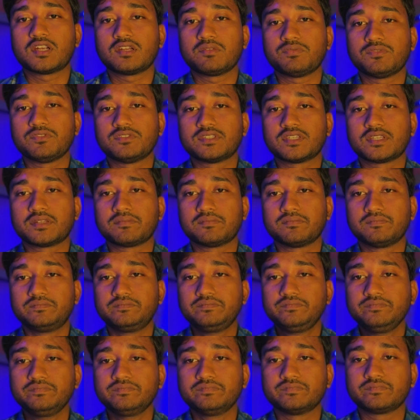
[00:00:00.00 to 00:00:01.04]
effusion
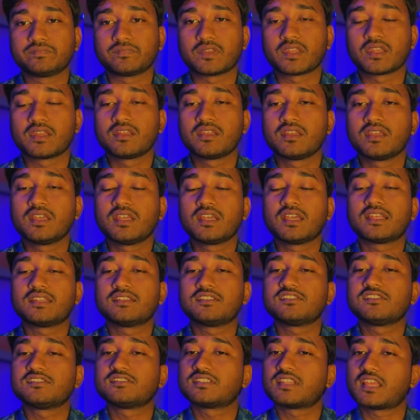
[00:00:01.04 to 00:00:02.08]
and
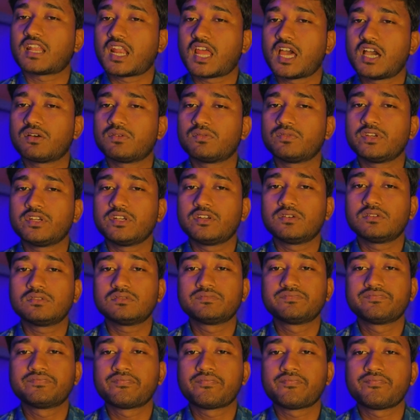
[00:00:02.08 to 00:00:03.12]
this is the lung window.
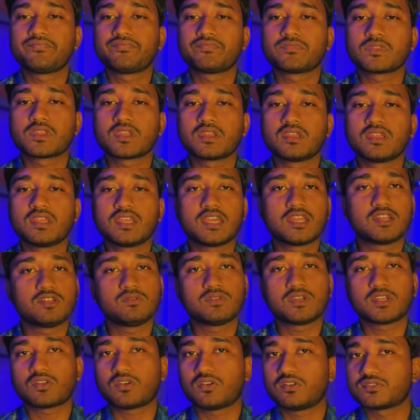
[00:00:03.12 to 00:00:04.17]
Here you
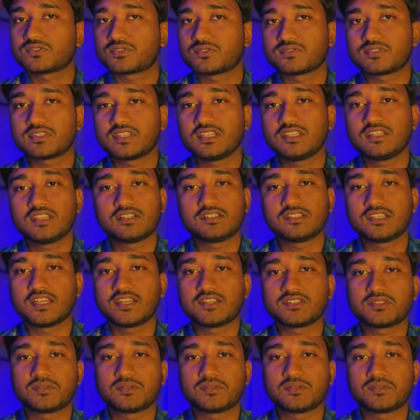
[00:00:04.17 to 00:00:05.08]
can also see that there is